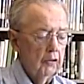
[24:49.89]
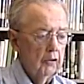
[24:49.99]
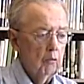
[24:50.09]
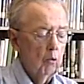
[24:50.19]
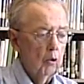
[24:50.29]

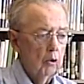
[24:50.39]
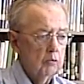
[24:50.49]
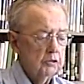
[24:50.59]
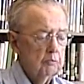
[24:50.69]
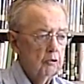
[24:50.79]
the war
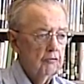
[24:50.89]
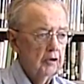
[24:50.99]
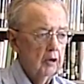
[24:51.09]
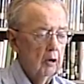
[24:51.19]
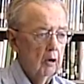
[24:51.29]
was
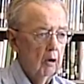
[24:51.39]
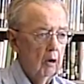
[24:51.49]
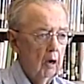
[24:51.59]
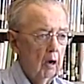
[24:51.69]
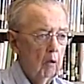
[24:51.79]
moving
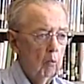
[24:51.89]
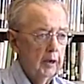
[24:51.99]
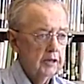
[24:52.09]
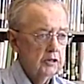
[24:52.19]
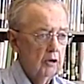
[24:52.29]

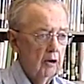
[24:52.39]
west